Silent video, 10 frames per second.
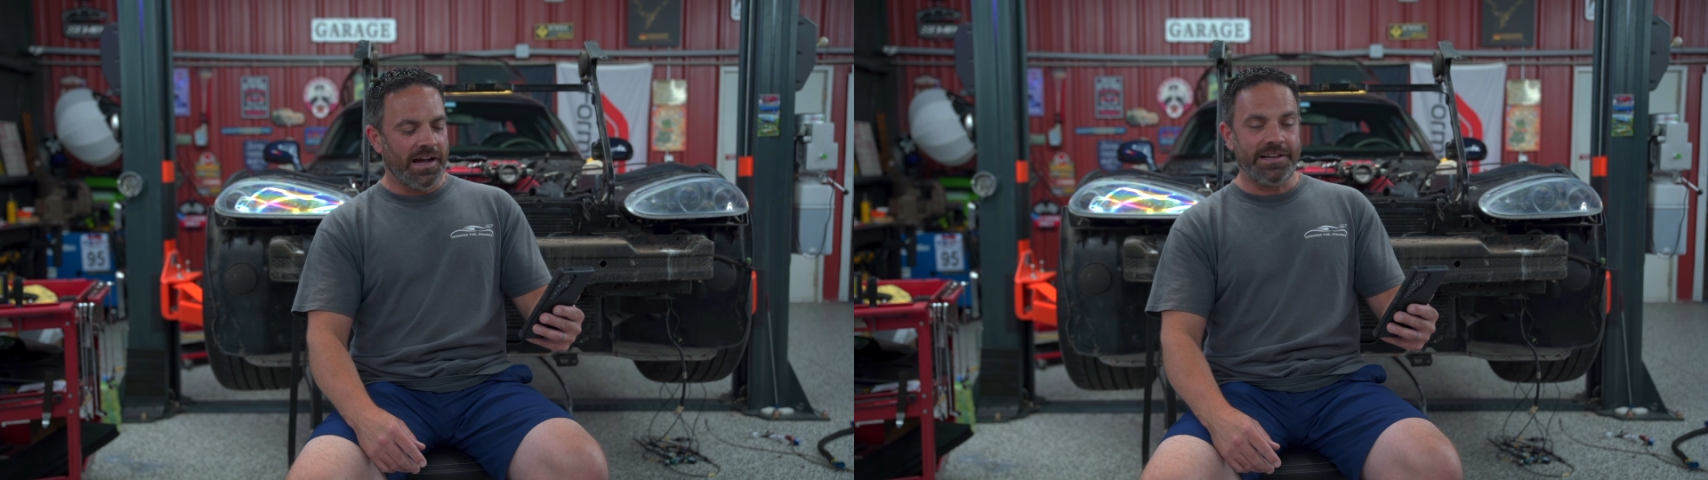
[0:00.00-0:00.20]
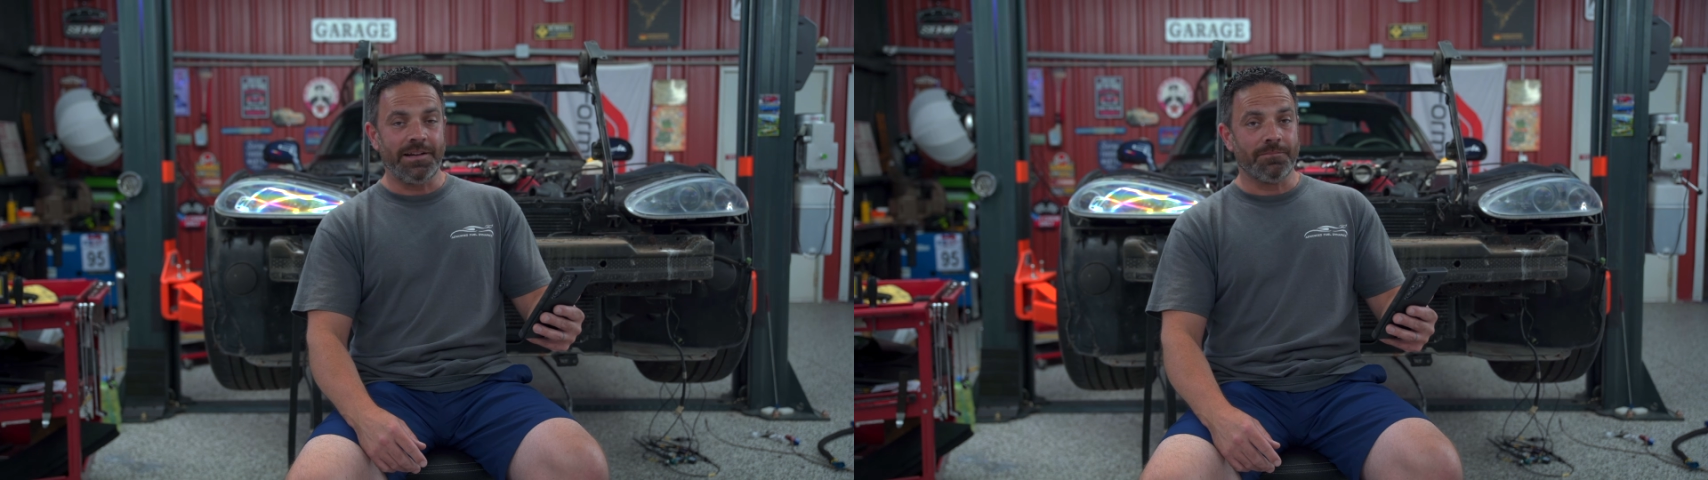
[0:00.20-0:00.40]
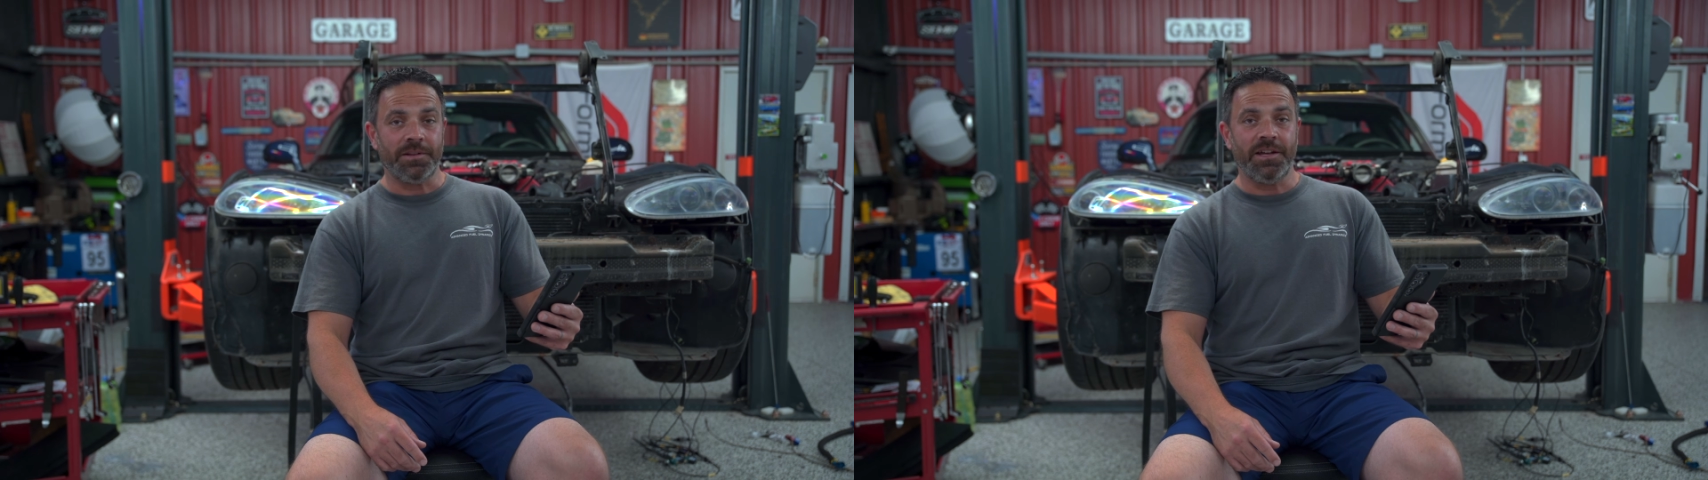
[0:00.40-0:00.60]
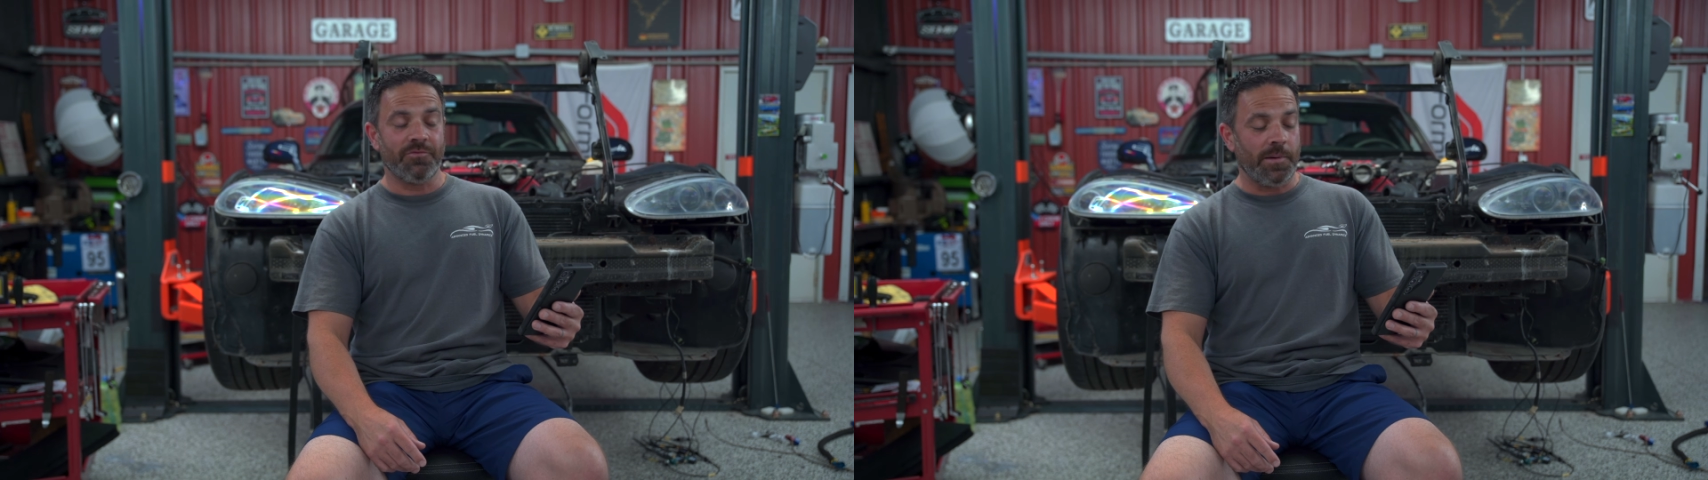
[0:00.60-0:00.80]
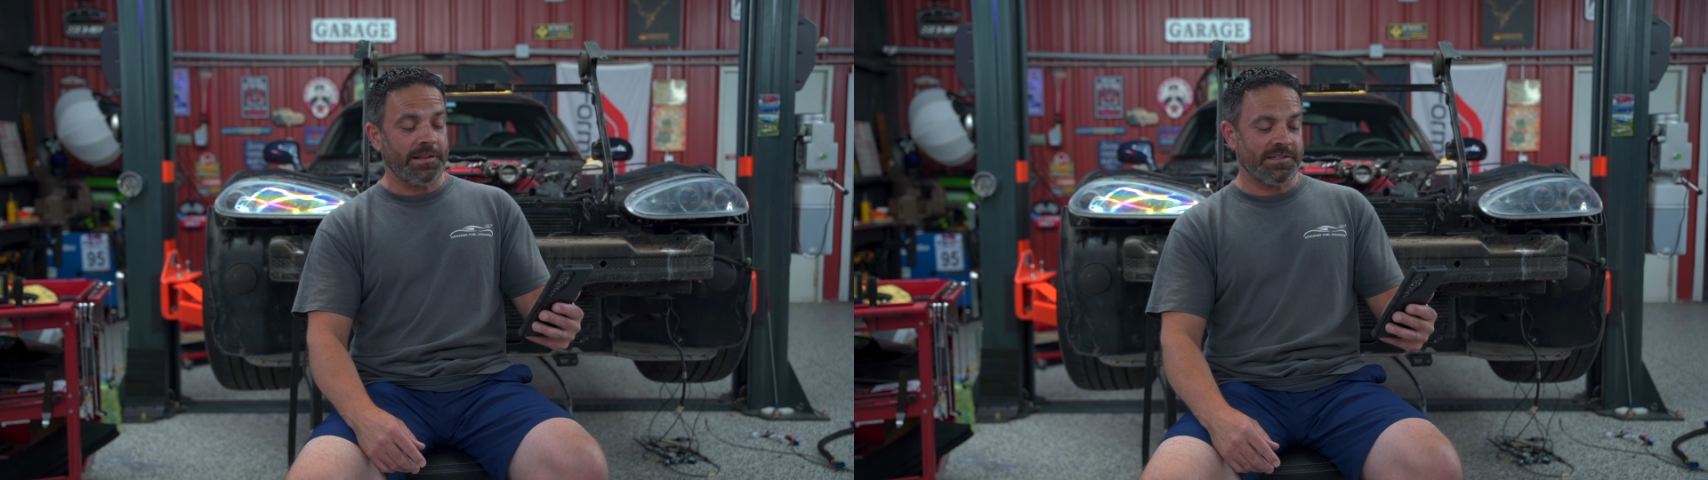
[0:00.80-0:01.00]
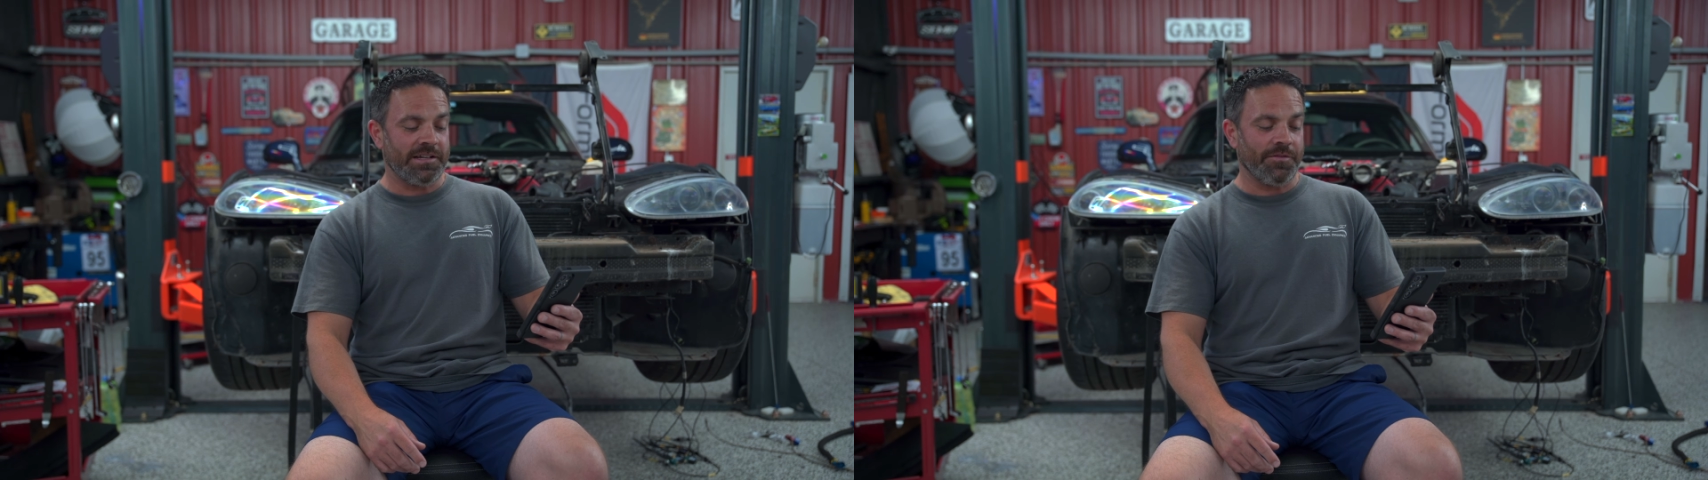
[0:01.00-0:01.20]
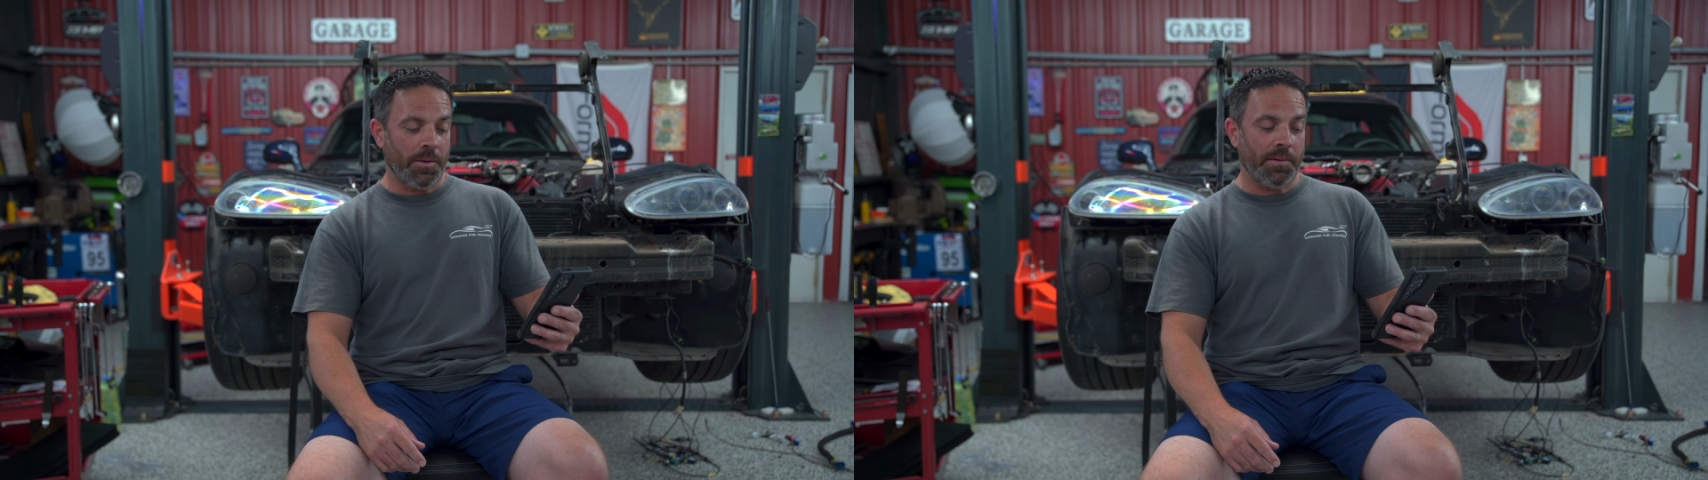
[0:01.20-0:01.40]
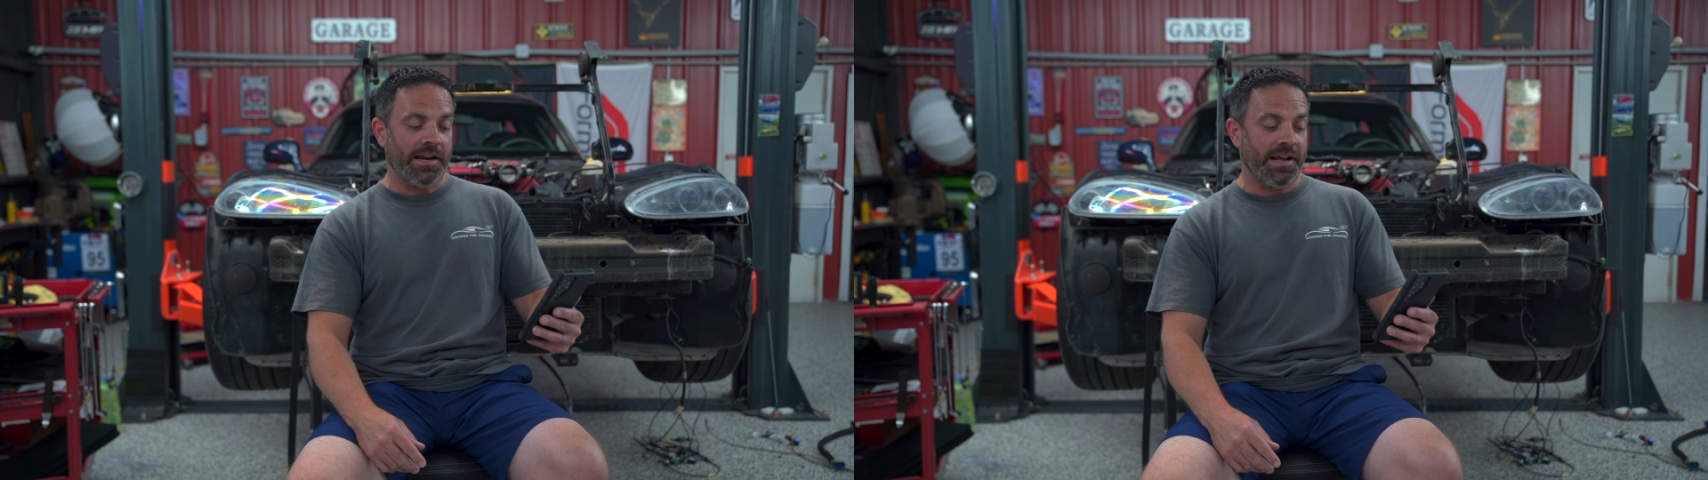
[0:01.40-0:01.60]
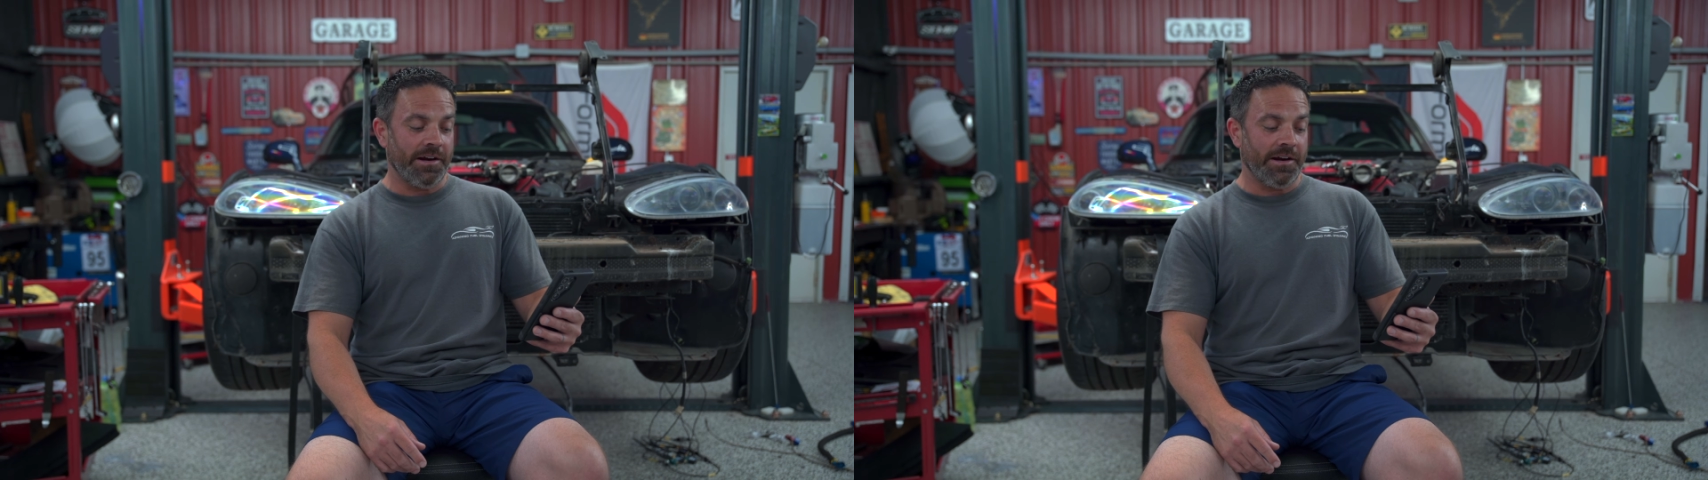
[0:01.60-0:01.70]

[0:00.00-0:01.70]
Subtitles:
I didn't believe about the stuff coming out of